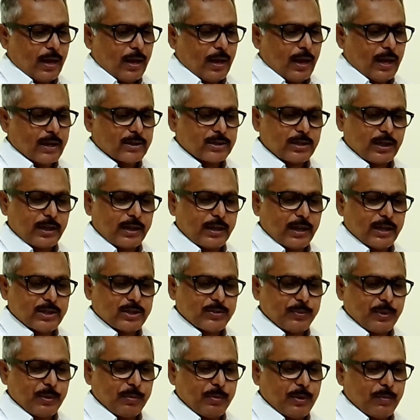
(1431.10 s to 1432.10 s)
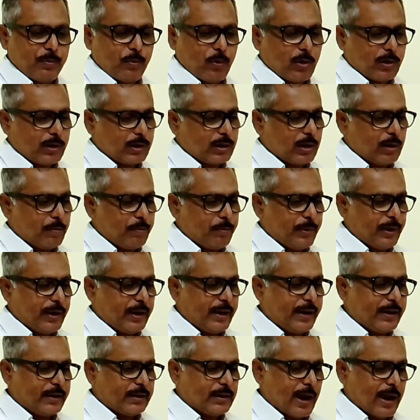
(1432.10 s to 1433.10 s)
as the case may be, for
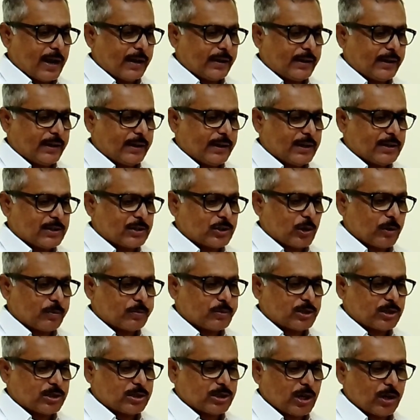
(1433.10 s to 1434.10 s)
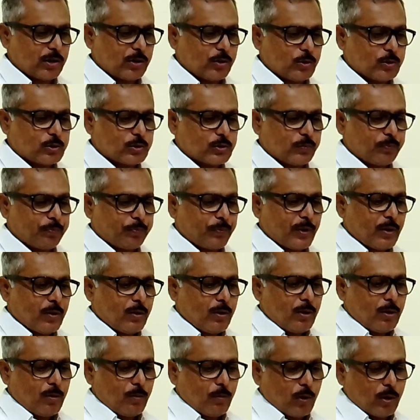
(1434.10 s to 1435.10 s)
compelling the attendance of such accused
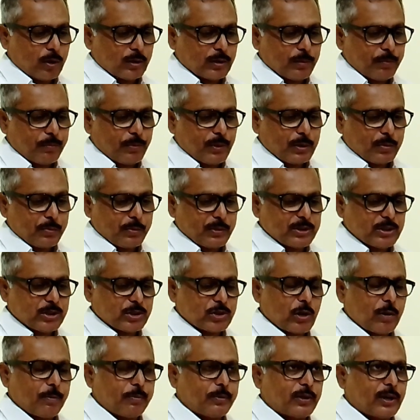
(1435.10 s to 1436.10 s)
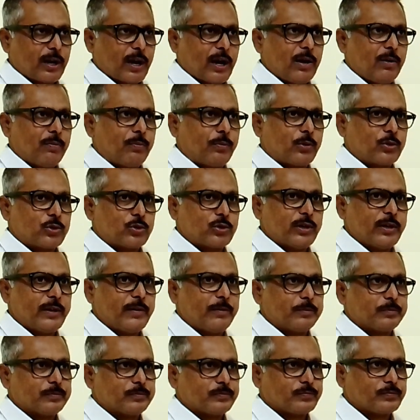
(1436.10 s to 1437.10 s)
for the purposes of trial
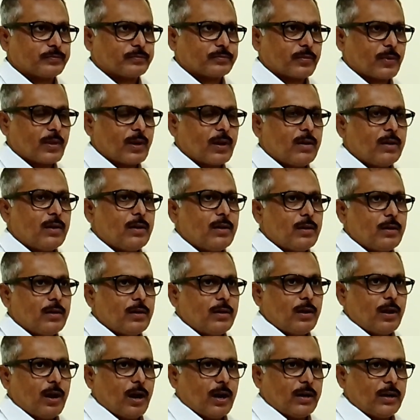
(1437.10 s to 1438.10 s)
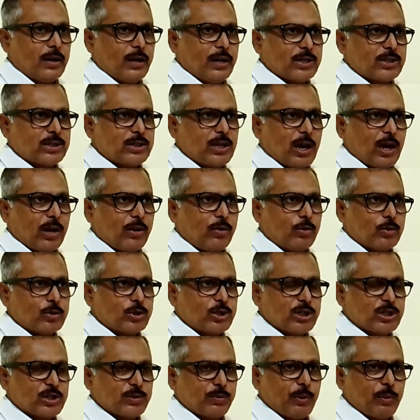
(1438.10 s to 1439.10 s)
proceeding. Unless the accused
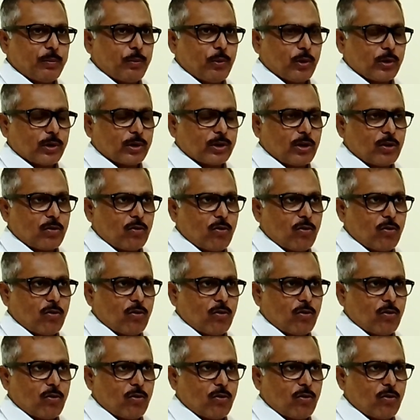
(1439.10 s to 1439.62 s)
is before the